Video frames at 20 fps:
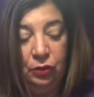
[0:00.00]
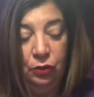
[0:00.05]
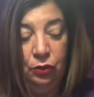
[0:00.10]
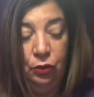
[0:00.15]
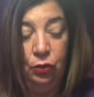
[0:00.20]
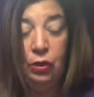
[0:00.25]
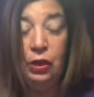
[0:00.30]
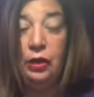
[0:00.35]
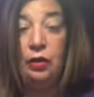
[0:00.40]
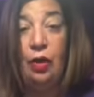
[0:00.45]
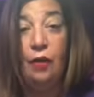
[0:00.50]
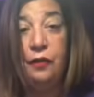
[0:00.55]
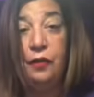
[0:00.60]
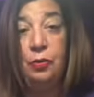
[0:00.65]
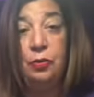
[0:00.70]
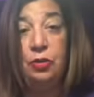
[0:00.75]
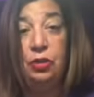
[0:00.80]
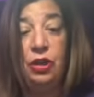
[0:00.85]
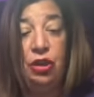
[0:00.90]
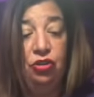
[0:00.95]
you cut off
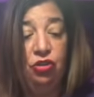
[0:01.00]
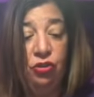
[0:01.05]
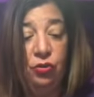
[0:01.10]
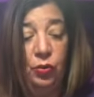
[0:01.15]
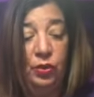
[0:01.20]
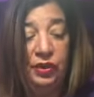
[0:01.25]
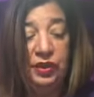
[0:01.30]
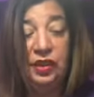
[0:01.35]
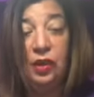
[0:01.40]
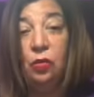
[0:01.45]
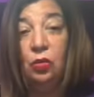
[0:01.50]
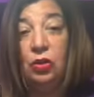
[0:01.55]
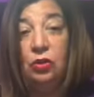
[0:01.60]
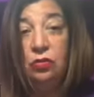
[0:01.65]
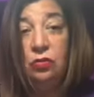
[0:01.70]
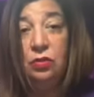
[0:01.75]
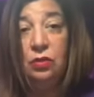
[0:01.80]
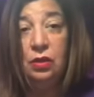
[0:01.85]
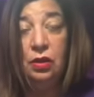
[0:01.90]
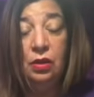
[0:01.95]
communication with
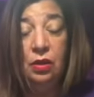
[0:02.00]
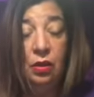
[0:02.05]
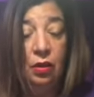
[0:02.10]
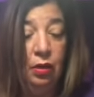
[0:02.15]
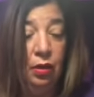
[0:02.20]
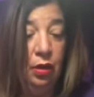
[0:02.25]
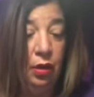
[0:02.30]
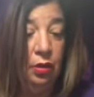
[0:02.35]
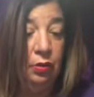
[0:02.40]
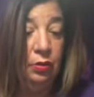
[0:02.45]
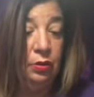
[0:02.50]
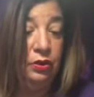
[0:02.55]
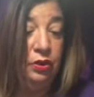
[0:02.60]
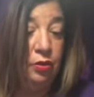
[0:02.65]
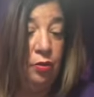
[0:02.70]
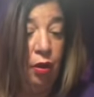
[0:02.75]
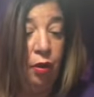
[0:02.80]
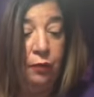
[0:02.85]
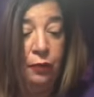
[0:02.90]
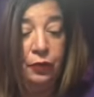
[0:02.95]
someone. Uh, there's
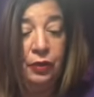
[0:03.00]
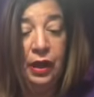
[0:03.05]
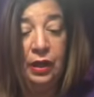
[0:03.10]
an offer